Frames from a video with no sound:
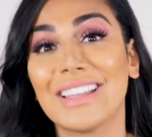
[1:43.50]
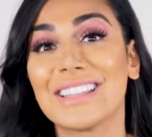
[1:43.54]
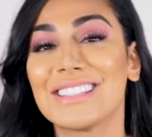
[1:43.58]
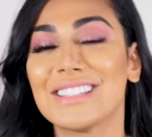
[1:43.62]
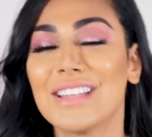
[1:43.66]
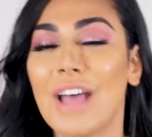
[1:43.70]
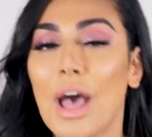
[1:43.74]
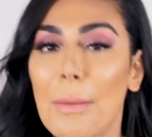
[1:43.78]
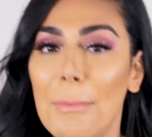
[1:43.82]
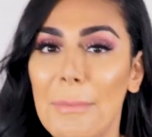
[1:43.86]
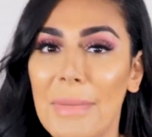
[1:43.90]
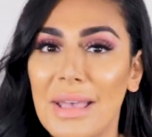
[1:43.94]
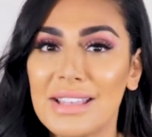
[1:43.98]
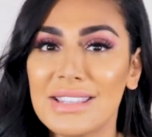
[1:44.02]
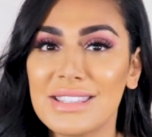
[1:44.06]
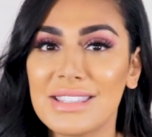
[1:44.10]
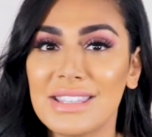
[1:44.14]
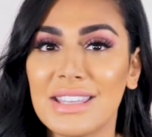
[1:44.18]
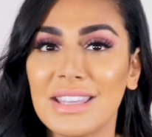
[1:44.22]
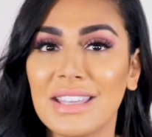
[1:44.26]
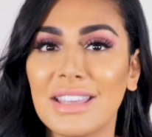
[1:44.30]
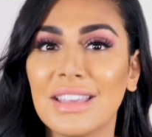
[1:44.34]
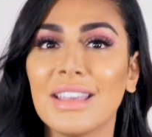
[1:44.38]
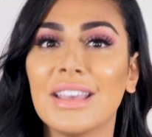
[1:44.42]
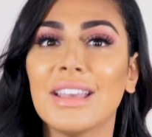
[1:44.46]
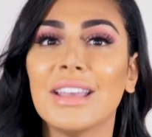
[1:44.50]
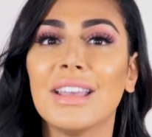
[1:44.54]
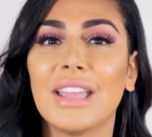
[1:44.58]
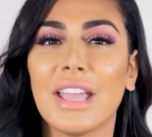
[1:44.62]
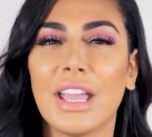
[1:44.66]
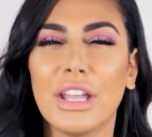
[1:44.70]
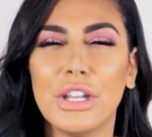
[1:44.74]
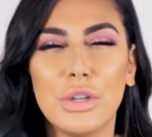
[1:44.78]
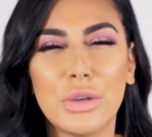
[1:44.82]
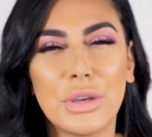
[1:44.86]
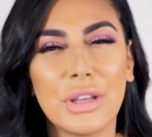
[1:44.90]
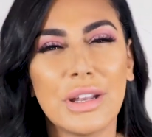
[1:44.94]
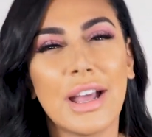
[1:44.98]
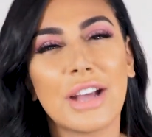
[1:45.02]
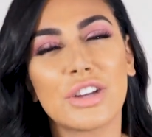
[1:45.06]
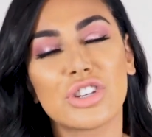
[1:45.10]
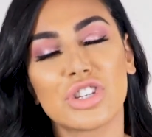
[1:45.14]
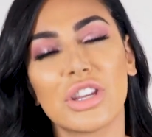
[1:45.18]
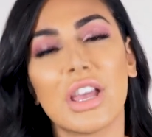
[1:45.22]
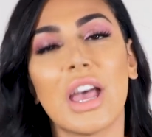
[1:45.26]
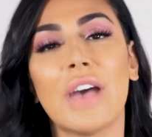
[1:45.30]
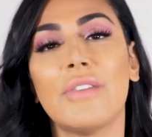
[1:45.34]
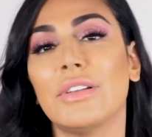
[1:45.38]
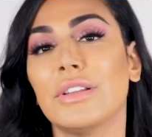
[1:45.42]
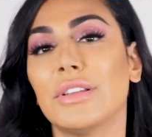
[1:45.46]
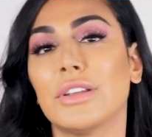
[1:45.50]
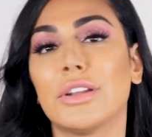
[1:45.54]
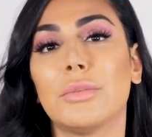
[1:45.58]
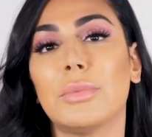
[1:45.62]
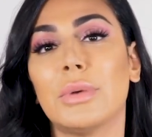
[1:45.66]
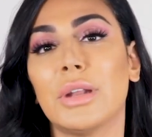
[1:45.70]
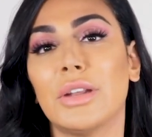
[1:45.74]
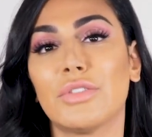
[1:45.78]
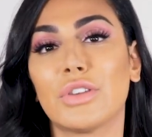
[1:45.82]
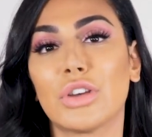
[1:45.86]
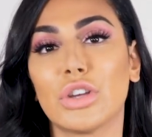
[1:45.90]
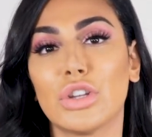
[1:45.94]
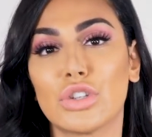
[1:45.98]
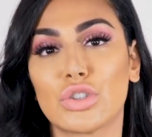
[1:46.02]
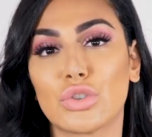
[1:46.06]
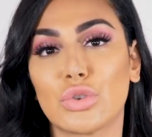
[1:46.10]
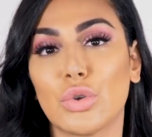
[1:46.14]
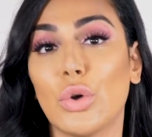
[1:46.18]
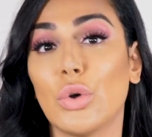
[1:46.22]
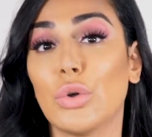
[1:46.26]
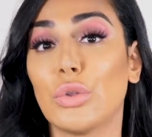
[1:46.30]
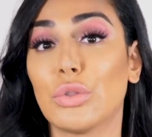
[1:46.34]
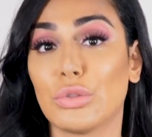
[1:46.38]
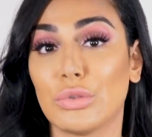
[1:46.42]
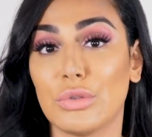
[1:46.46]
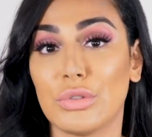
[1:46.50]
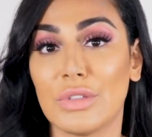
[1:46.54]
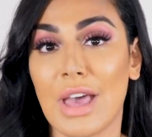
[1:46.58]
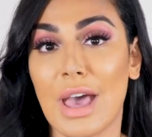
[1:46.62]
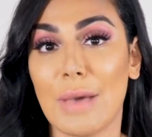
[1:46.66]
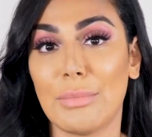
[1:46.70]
it's not messy, and you can actually have a little bit of control through the